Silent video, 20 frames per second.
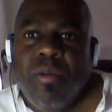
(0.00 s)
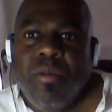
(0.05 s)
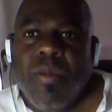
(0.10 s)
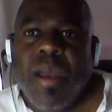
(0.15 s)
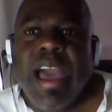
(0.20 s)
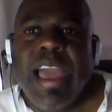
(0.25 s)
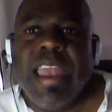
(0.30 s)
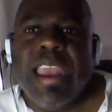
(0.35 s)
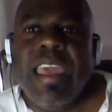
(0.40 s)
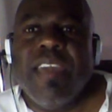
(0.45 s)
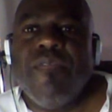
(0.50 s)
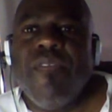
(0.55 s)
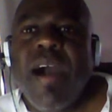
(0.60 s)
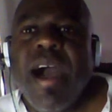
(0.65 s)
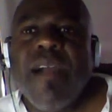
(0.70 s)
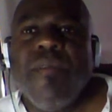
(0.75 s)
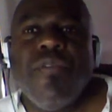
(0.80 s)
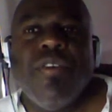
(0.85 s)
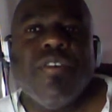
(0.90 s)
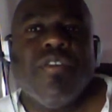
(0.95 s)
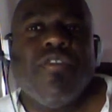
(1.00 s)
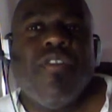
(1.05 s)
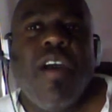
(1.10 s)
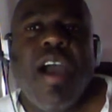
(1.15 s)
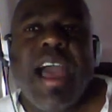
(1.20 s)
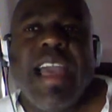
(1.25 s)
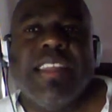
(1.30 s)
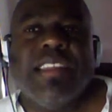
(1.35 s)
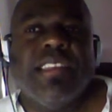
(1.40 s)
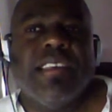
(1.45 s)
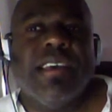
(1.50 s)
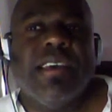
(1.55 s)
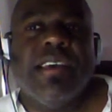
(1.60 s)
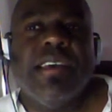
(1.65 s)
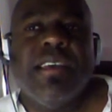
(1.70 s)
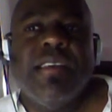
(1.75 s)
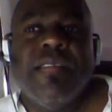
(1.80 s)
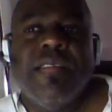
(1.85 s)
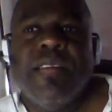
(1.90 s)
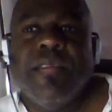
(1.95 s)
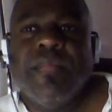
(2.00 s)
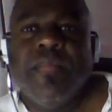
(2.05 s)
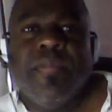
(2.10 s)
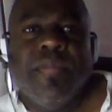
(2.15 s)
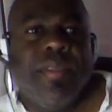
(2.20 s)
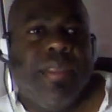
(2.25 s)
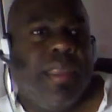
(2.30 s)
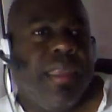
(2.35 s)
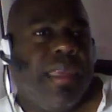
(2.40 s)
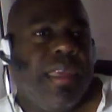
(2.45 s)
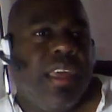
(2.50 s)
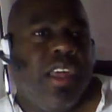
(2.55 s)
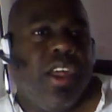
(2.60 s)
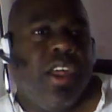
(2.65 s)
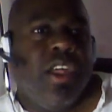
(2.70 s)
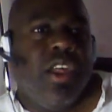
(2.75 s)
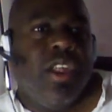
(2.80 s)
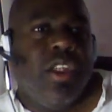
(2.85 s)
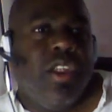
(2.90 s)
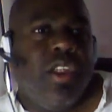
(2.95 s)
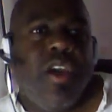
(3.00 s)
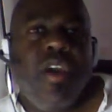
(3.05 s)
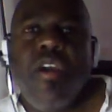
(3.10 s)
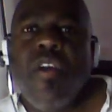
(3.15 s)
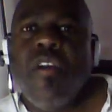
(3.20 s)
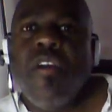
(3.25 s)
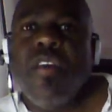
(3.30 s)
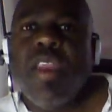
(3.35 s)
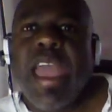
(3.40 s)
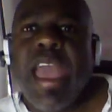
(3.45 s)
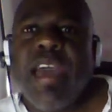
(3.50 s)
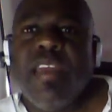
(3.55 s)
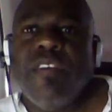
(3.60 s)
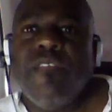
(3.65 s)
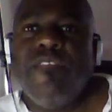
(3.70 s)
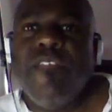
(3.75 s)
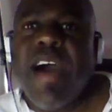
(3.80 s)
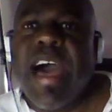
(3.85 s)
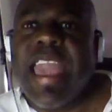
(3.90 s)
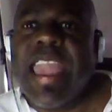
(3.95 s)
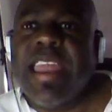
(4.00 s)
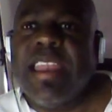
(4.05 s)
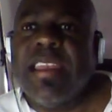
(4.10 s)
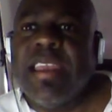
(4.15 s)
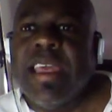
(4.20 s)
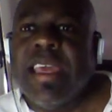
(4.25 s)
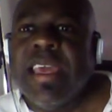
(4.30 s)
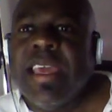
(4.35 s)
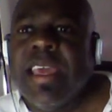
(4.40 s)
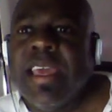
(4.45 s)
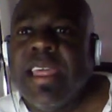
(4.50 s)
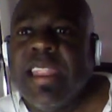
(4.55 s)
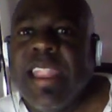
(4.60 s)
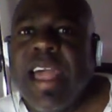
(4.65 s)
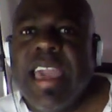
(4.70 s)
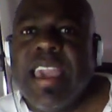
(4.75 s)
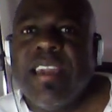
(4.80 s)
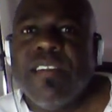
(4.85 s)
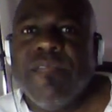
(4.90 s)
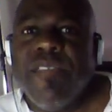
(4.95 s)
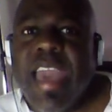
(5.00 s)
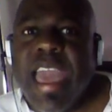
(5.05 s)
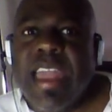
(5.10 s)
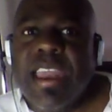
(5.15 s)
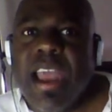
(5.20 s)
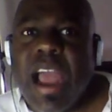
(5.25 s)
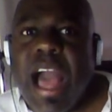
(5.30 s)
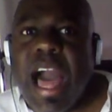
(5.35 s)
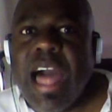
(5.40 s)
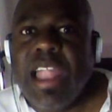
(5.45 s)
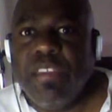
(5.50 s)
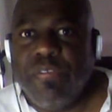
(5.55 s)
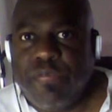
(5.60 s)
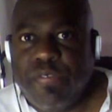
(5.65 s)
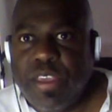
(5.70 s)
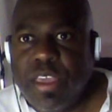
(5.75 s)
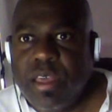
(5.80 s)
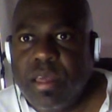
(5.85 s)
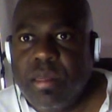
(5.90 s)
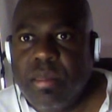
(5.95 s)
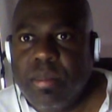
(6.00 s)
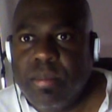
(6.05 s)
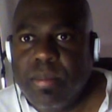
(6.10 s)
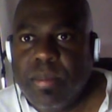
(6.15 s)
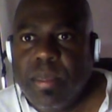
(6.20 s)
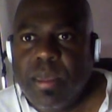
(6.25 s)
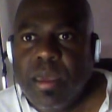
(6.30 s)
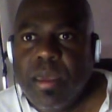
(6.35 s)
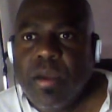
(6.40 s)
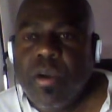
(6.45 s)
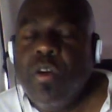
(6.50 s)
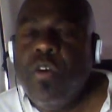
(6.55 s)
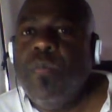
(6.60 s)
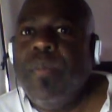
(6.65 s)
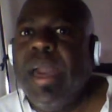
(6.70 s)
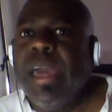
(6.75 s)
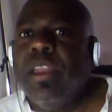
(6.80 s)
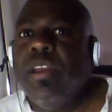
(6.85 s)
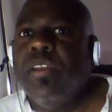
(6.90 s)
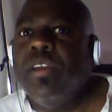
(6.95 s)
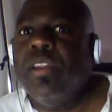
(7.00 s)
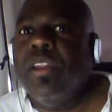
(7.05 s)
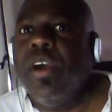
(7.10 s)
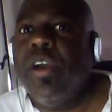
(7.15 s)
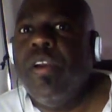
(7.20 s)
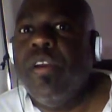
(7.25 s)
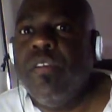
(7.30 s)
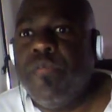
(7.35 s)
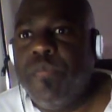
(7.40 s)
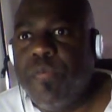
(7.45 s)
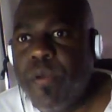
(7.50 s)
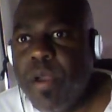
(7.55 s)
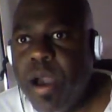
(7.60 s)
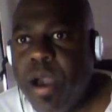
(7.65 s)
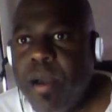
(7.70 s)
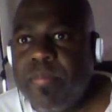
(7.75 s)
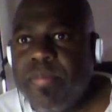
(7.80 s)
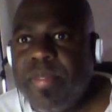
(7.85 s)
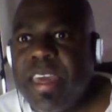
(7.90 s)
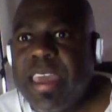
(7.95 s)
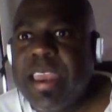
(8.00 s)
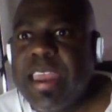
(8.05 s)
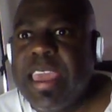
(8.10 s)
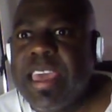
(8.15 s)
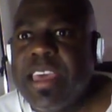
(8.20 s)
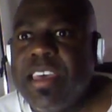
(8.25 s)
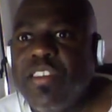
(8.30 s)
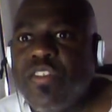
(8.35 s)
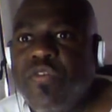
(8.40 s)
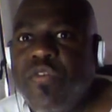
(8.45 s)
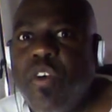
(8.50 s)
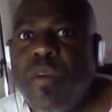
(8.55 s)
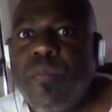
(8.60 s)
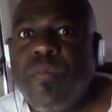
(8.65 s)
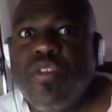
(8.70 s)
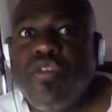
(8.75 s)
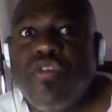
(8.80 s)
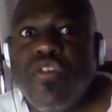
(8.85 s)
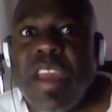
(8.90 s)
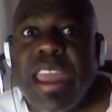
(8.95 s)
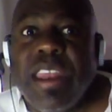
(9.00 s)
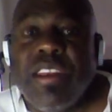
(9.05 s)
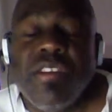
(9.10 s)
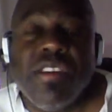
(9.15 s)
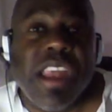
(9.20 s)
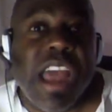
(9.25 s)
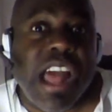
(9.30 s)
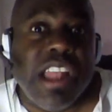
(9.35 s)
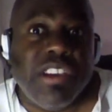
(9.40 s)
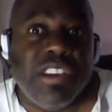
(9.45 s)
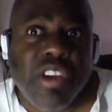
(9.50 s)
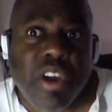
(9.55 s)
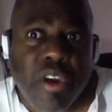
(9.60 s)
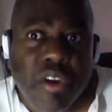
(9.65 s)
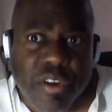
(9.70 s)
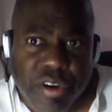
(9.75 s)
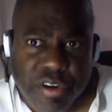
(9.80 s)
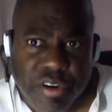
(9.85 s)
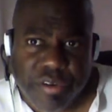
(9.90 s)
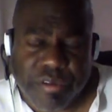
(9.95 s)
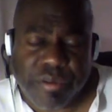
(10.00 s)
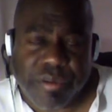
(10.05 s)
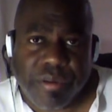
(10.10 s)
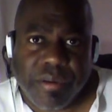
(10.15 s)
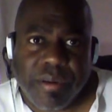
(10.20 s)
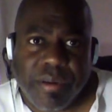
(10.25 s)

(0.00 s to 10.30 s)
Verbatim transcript: right? If I were trying to learn how to fight like Evander Holyfield, who better to learn from than his former trainer Don Turner?